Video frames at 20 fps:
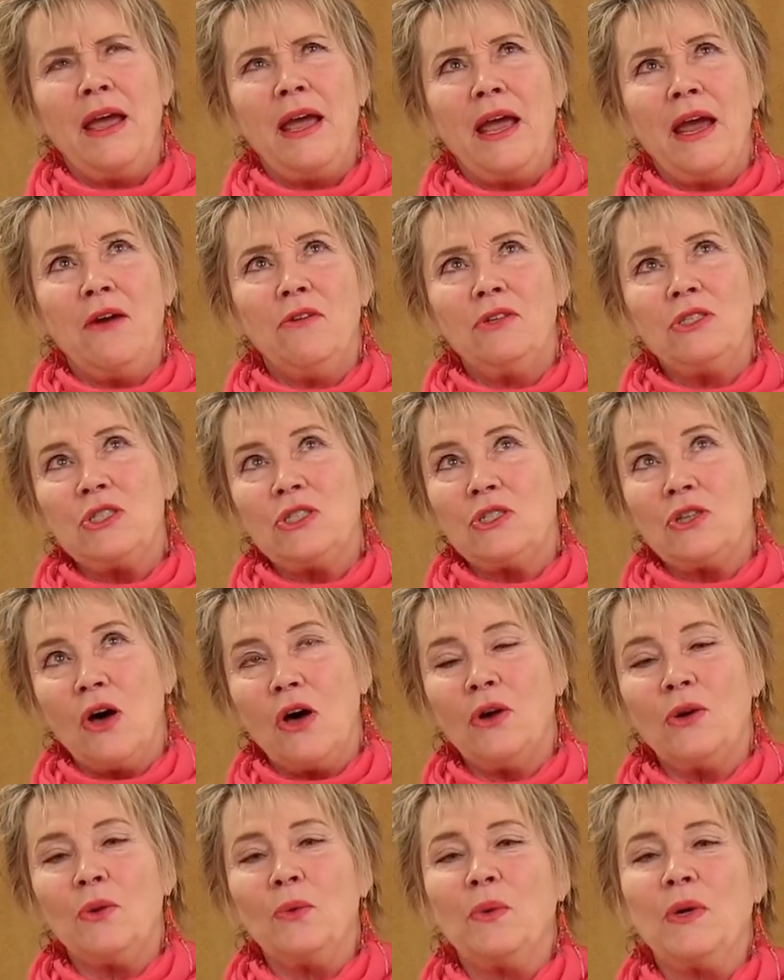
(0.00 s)

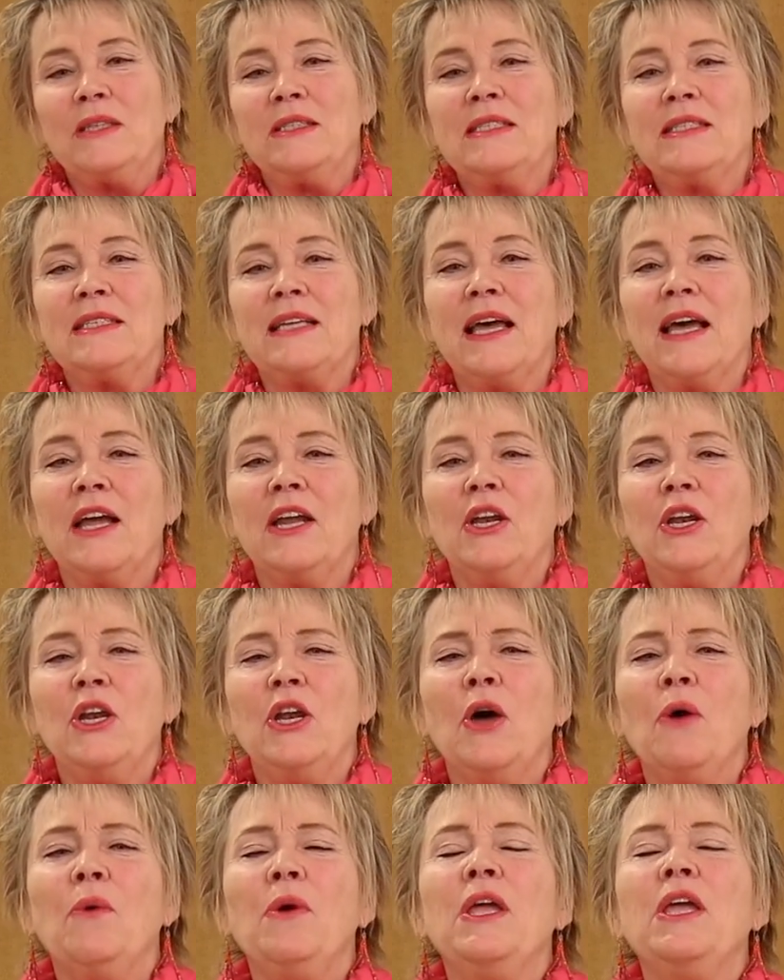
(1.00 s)
Aristotle once said,
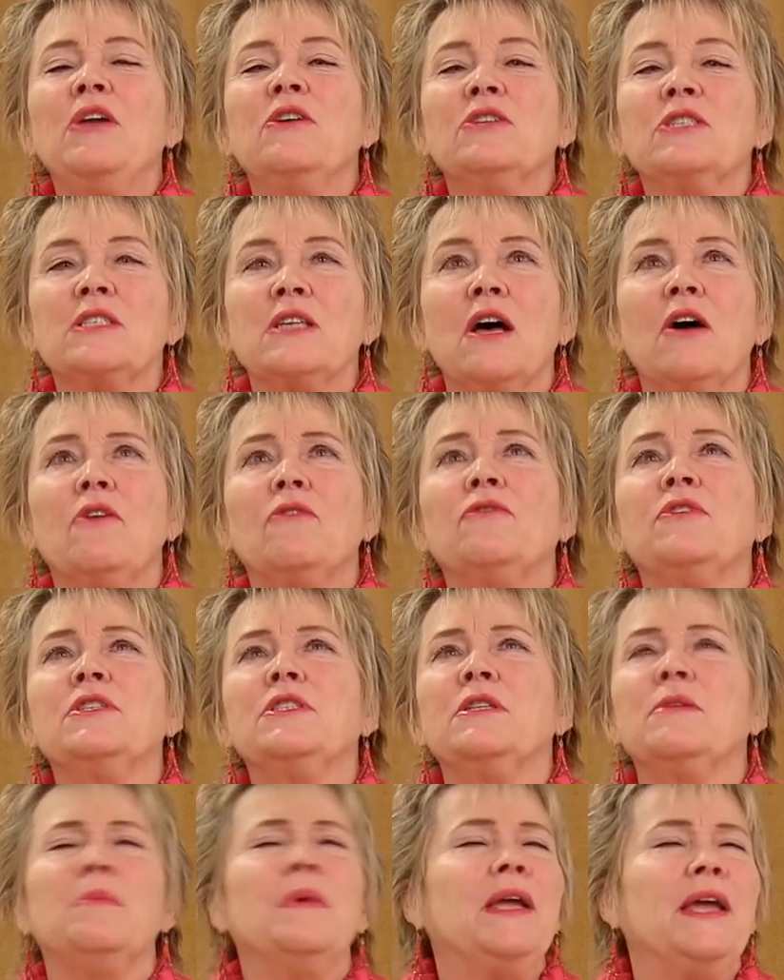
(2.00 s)
knowing yourself
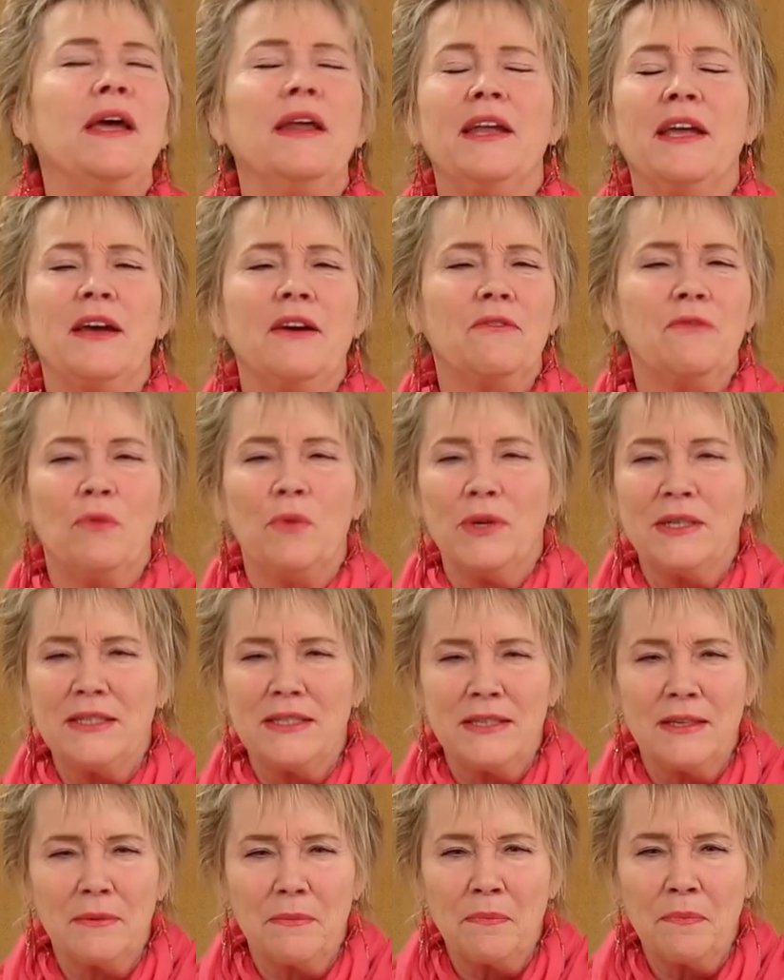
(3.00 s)
is the beginning of
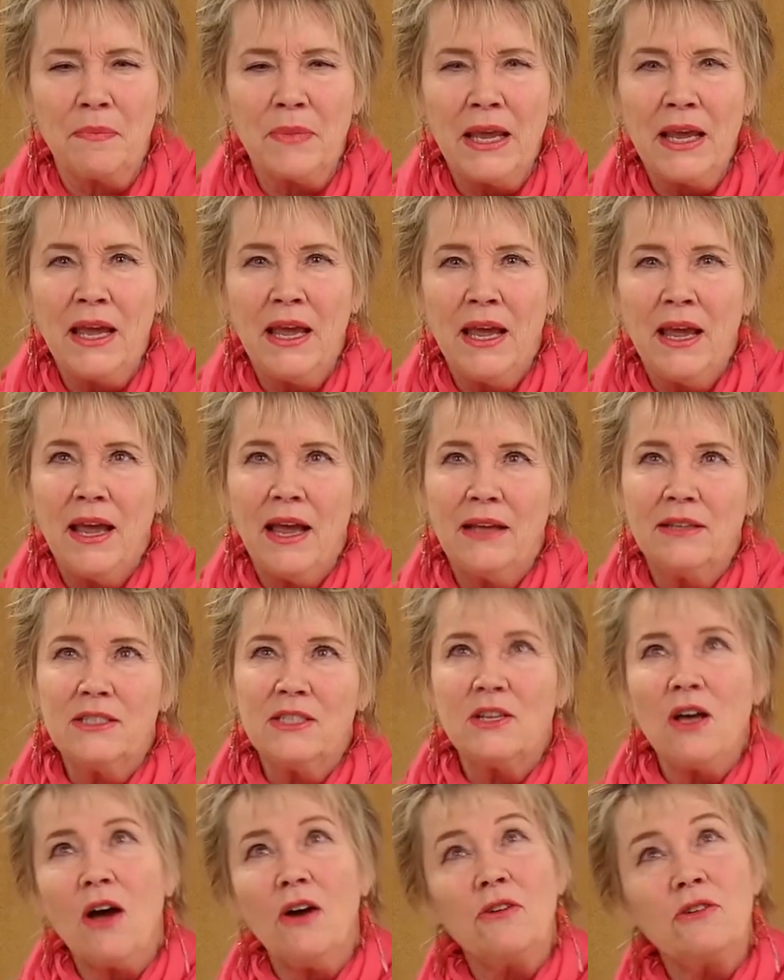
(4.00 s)
wisdom. And
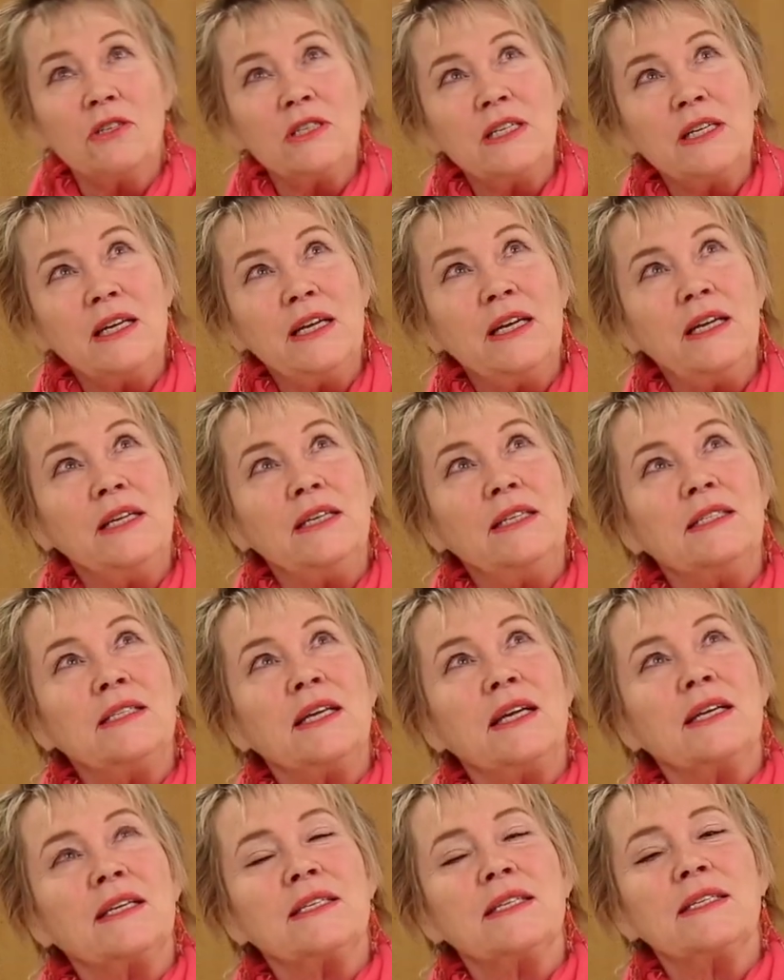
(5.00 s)
Socrates
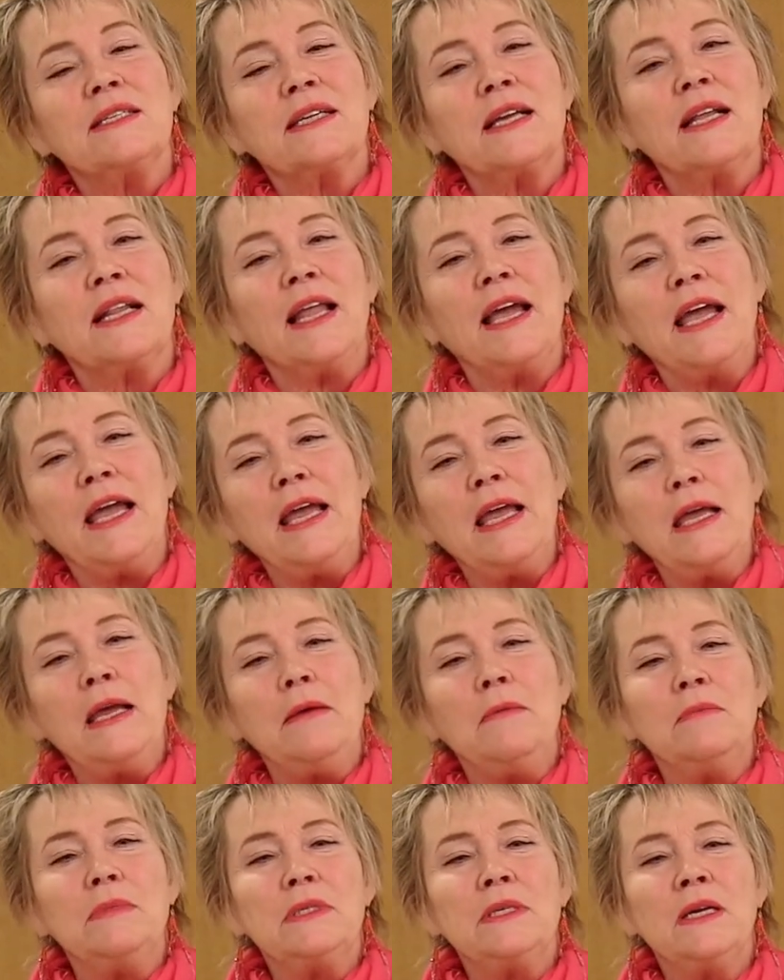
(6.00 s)

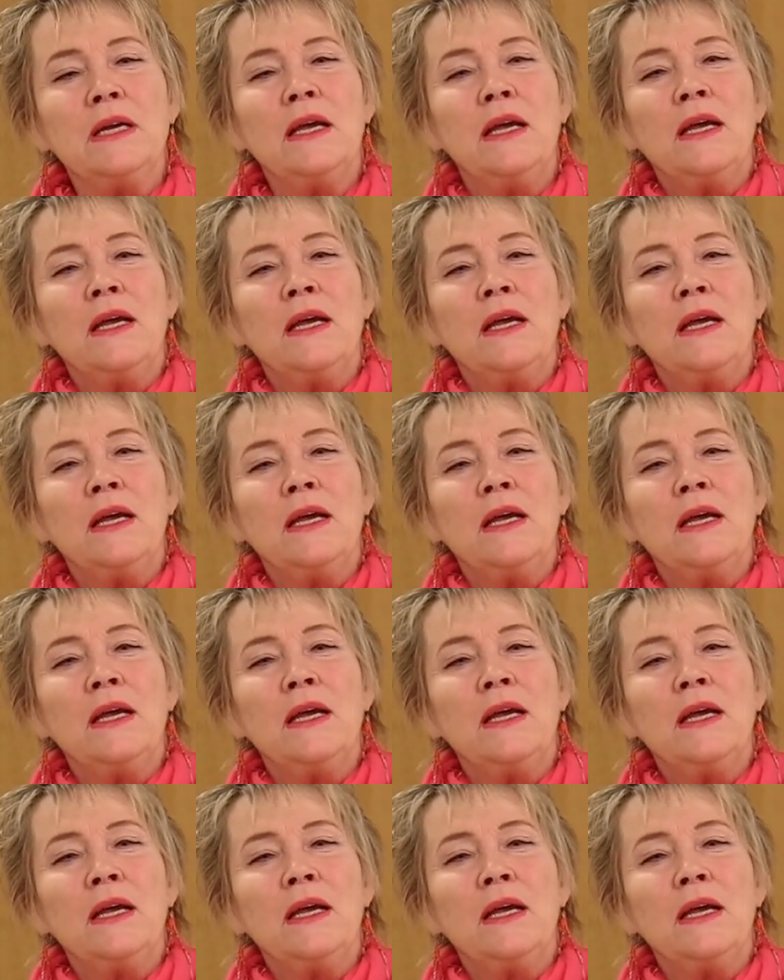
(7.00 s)
exclaimed,